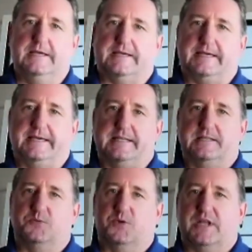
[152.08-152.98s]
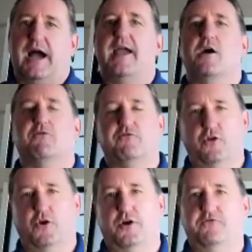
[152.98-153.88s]
and what I have
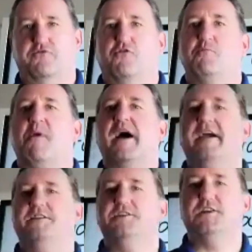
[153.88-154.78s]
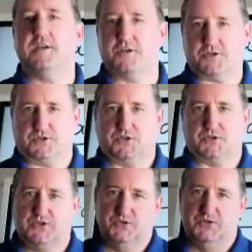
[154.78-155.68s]
learned from my
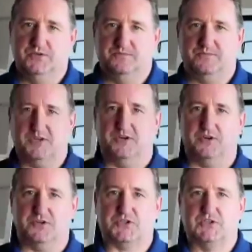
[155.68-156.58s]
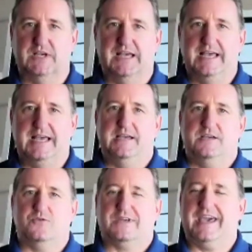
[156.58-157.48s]
teachers, because
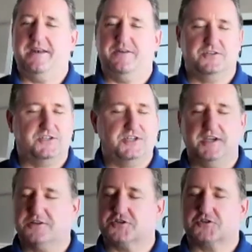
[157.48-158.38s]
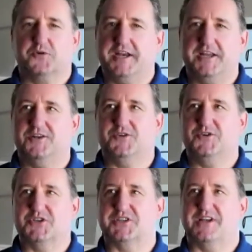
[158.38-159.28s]
you cannot teach trading to
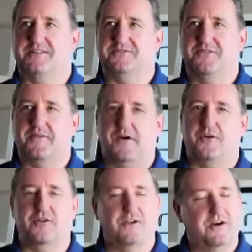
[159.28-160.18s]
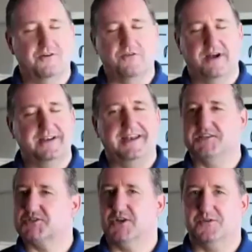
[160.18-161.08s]
yourself. On the long run, it
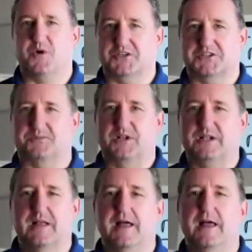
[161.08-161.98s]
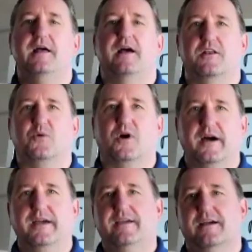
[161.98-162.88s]
is not possible. And
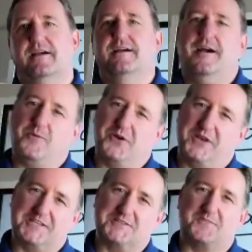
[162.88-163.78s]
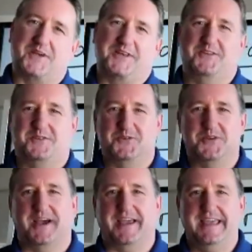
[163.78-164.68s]
why? I want to explain you
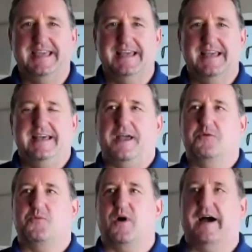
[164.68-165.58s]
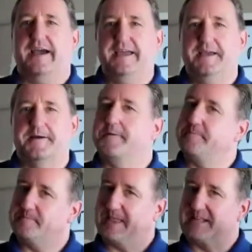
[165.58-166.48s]
today, and why
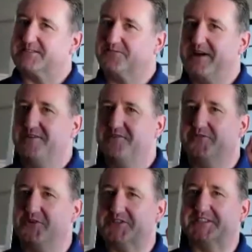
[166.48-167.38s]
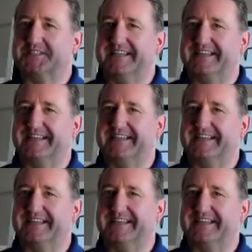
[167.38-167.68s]
that's the very first